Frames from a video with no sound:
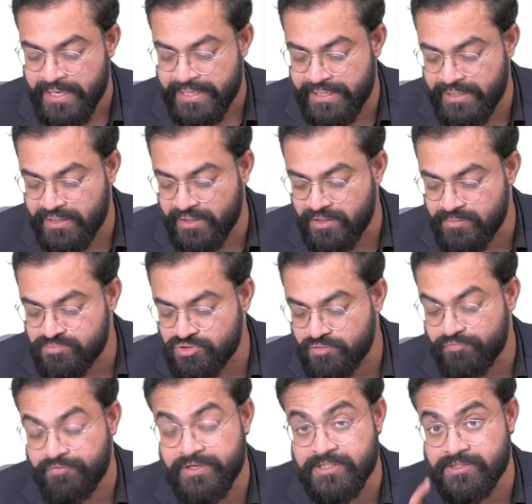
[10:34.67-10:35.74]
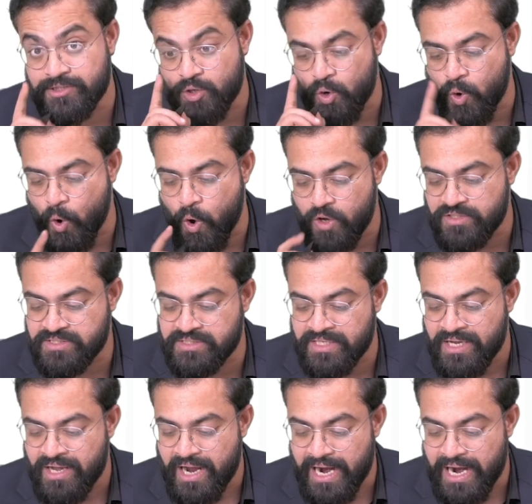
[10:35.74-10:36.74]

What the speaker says: in terms of its cost